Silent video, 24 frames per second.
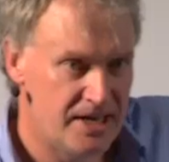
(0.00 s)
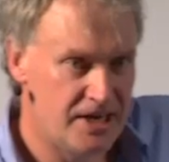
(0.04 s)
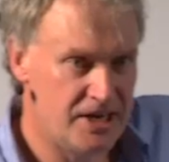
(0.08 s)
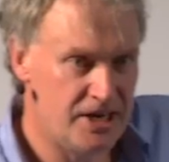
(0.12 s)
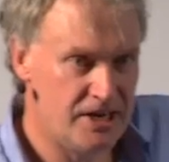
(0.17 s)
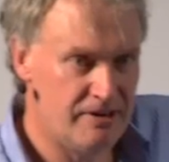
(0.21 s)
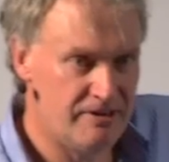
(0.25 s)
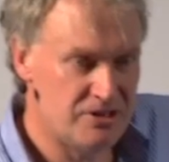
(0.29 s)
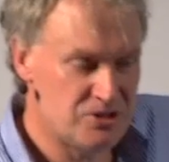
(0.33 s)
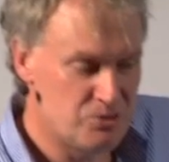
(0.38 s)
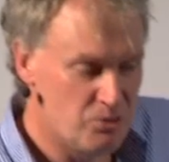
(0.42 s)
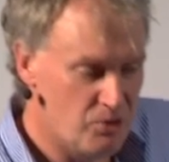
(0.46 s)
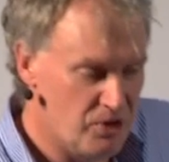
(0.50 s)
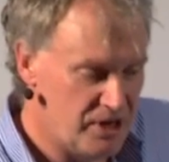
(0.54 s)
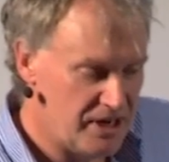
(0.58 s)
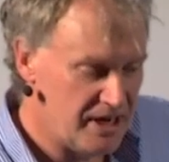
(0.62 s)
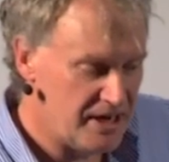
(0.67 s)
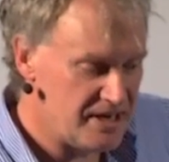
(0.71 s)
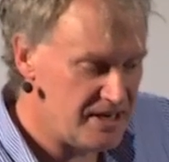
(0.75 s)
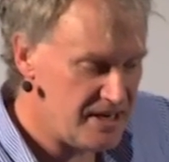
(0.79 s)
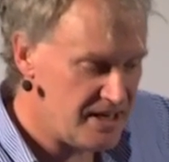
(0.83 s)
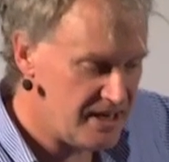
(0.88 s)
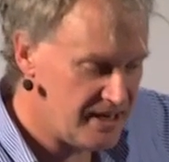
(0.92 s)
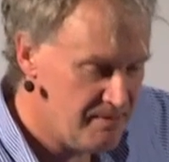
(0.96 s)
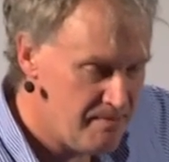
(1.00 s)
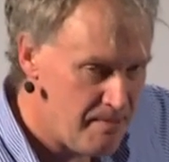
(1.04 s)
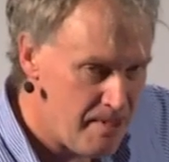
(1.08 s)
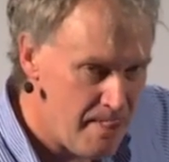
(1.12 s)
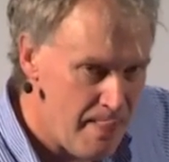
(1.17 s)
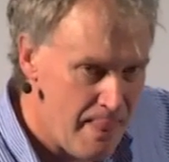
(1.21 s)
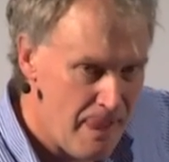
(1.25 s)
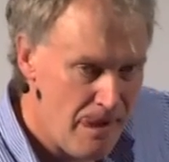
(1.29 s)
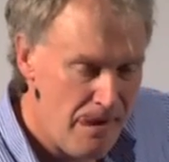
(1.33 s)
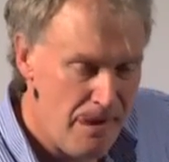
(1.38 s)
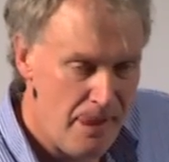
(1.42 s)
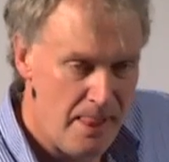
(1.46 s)
Here is one idea
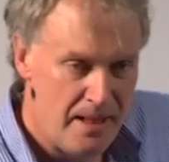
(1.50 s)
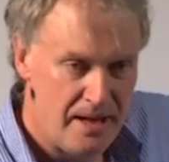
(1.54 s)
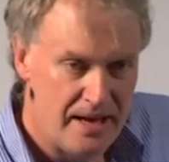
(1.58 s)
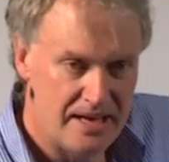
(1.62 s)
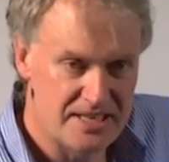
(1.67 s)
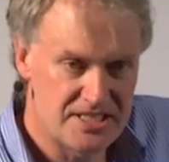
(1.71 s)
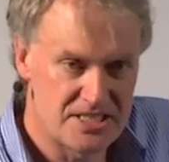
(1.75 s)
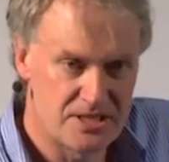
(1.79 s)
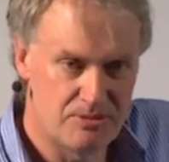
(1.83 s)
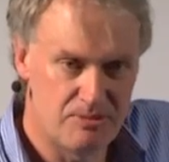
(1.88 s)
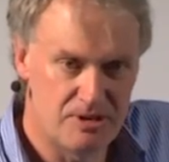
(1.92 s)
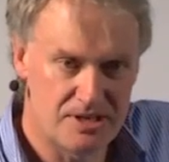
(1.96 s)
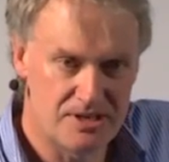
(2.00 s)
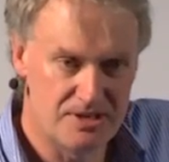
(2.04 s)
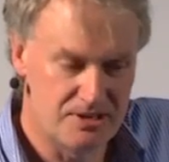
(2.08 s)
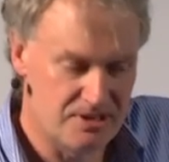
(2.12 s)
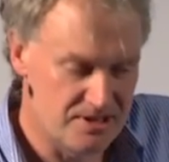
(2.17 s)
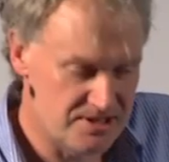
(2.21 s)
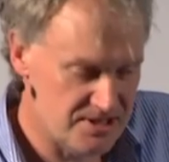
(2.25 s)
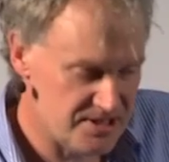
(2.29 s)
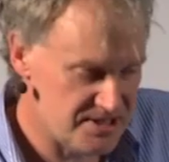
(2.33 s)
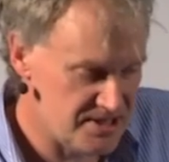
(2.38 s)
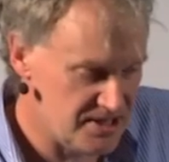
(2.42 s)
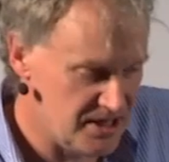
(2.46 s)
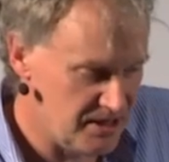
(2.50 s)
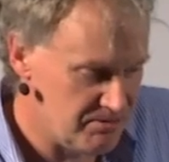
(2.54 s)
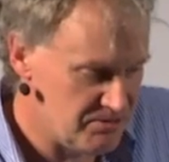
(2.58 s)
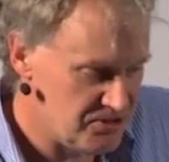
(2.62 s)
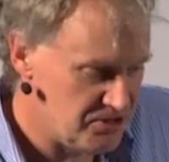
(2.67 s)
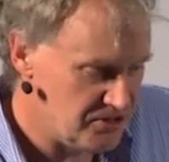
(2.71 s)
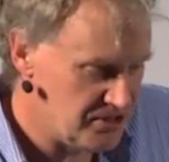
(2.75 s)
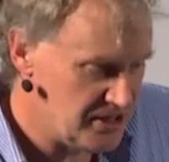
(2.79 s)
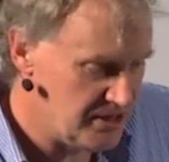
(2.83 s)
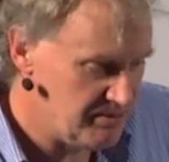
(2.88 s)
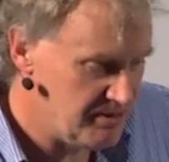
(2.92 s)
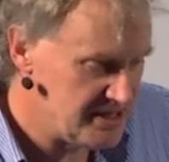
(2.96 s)
as to what causes type
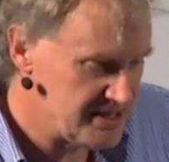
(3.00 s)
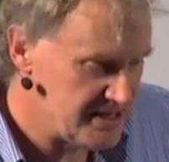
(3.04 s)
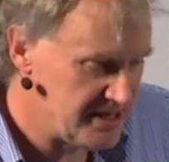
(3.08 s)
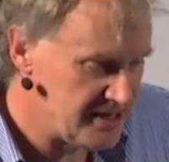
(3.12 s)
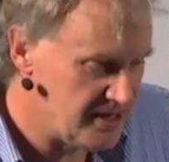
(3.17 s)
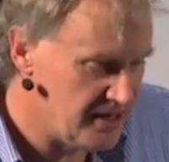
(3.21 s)
2 diabetes. I